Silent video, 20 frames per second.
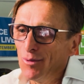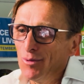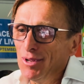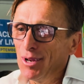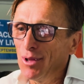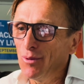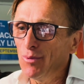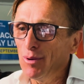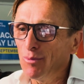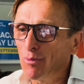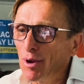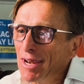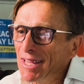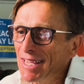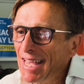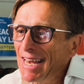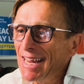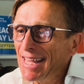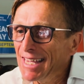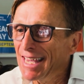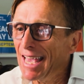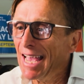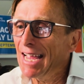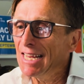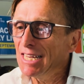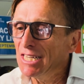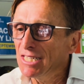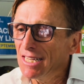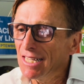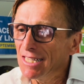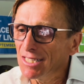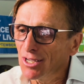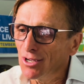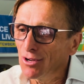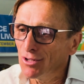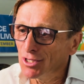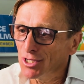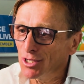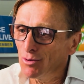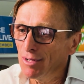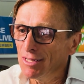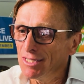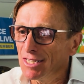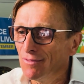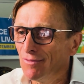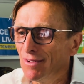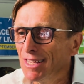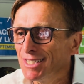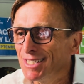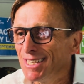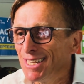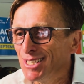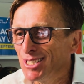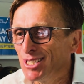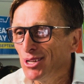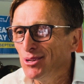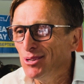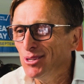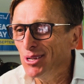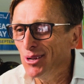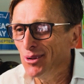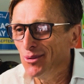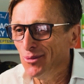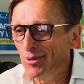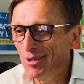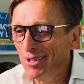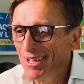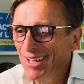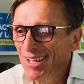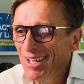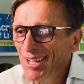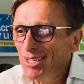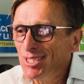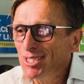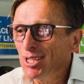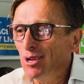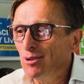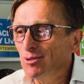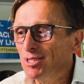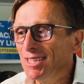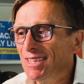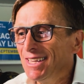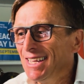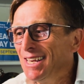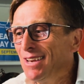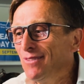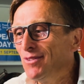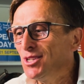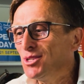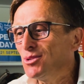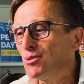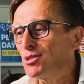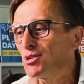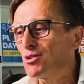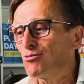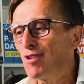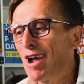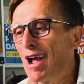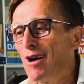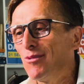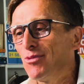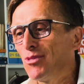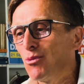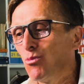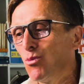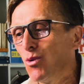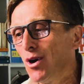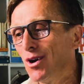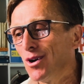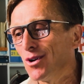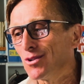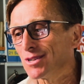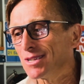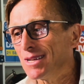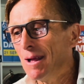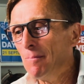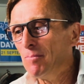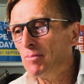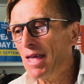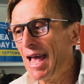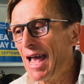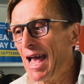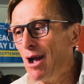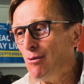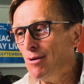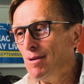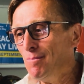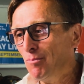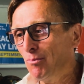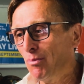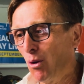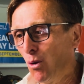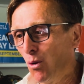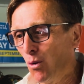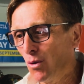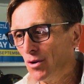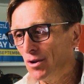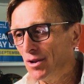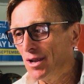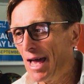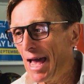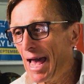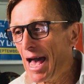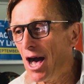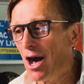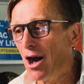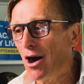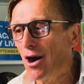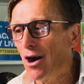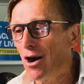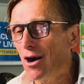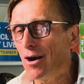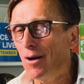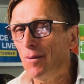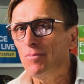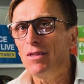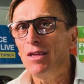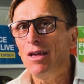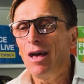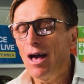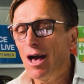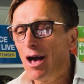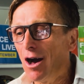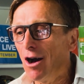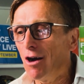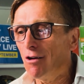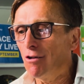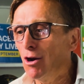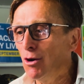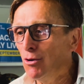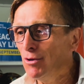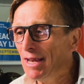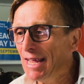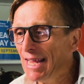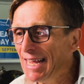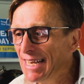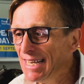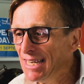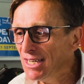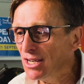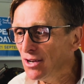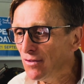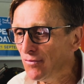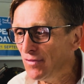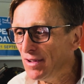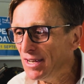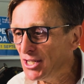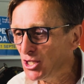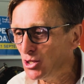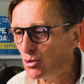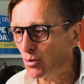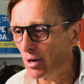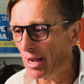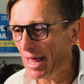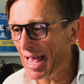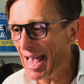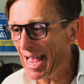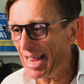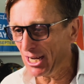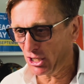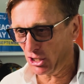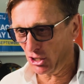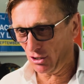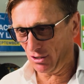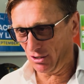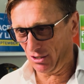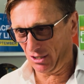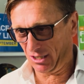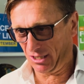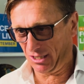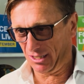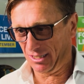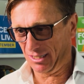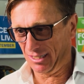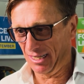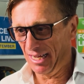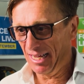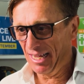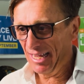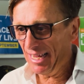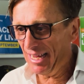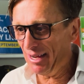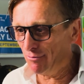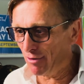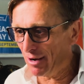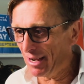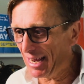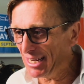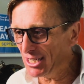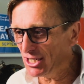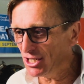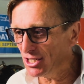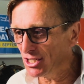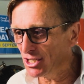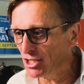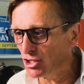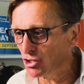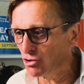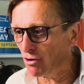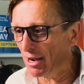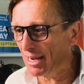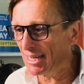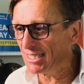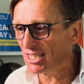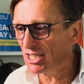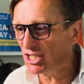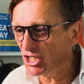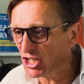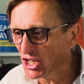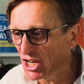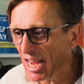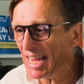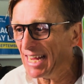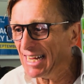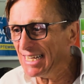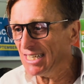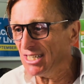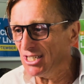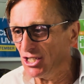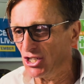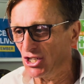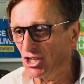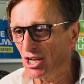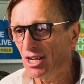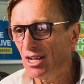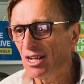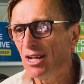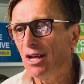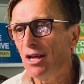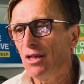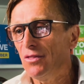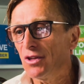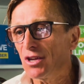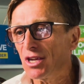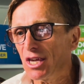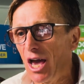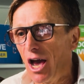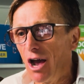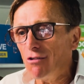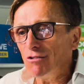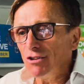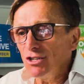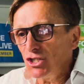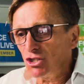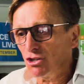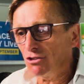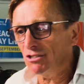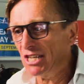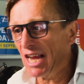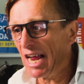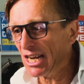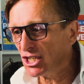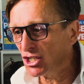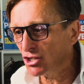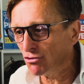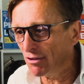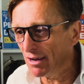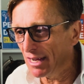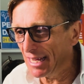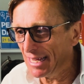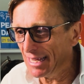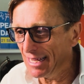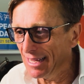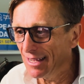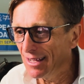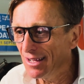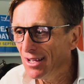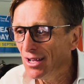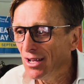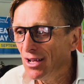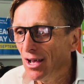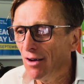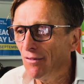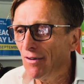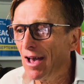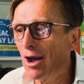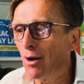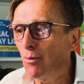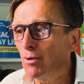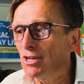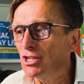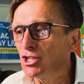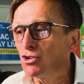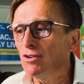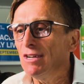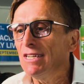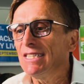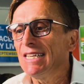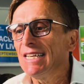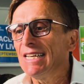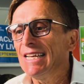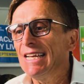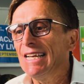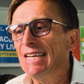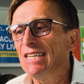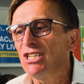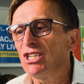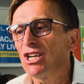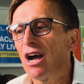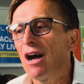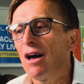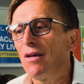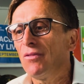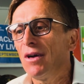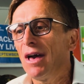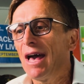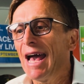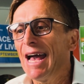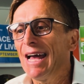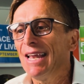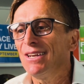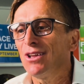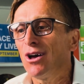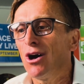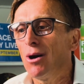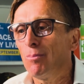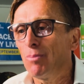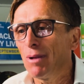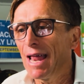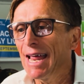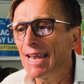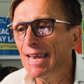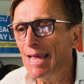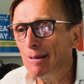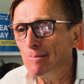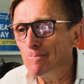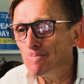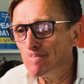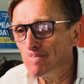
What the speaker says: you know, we want to get engaged as a consequence of listening to you. So to the individuals around the world, how important are our own individual actions in relation to trying to change the current trajectory of how we're treating each other and our planet?